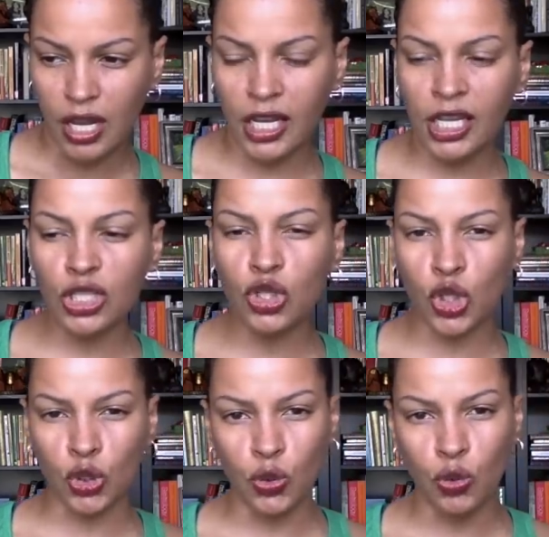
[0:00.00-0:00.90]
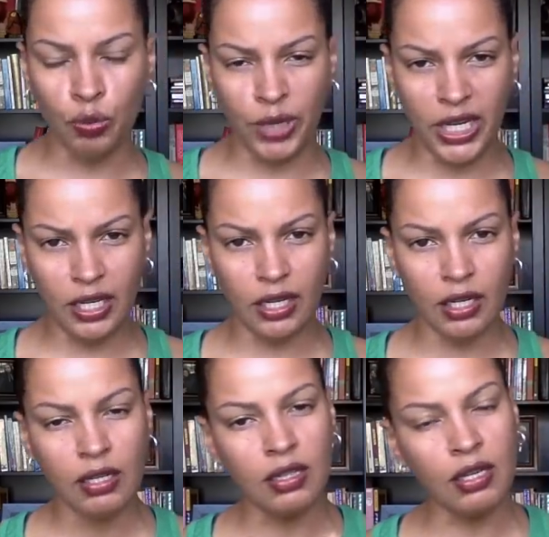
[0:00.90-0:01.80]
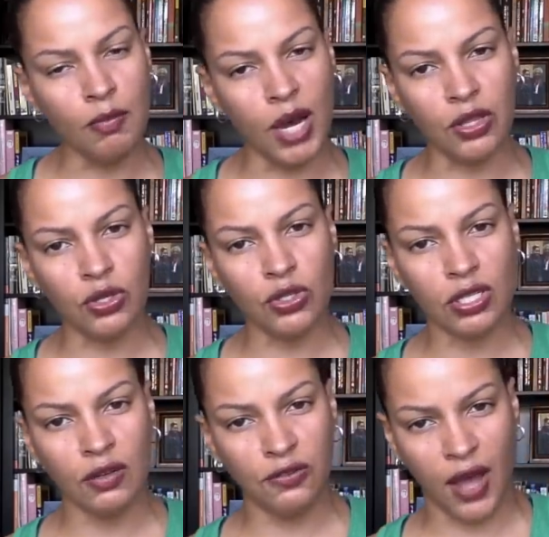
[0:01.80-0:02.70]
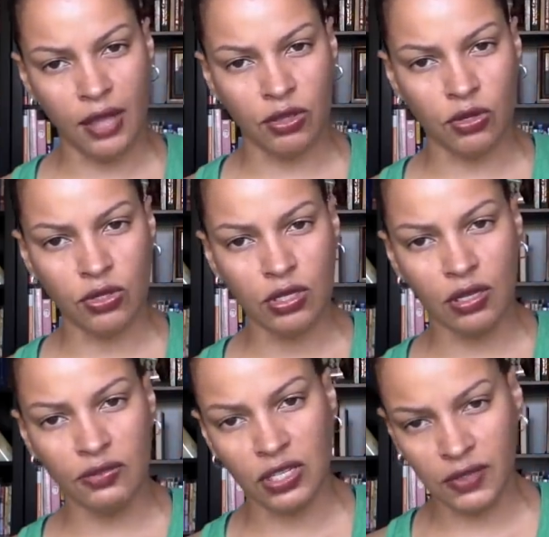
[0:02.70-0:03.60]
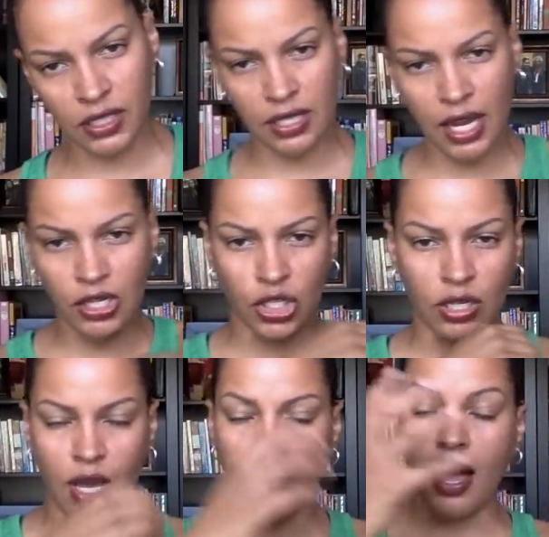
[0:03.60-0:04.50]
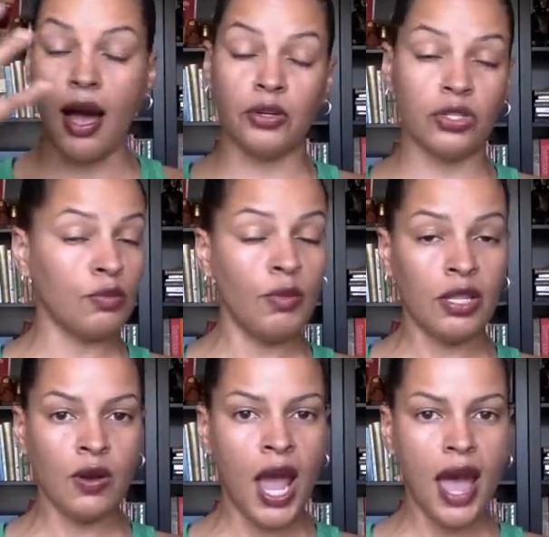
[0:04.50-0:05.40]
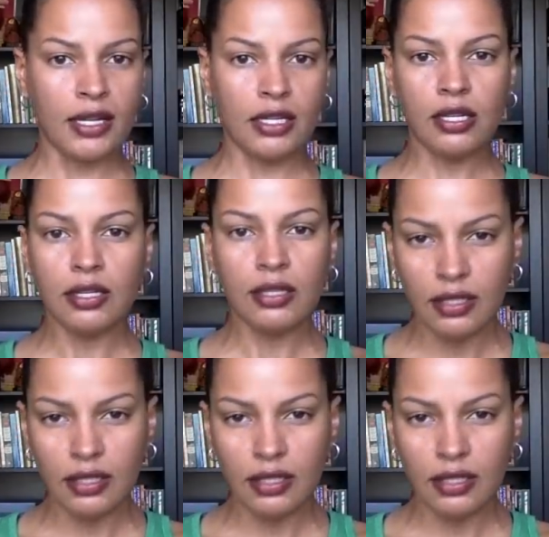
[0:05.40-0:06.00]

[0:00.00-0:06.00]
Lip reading: into being the mothers and fathers of civilization. How does a mother act?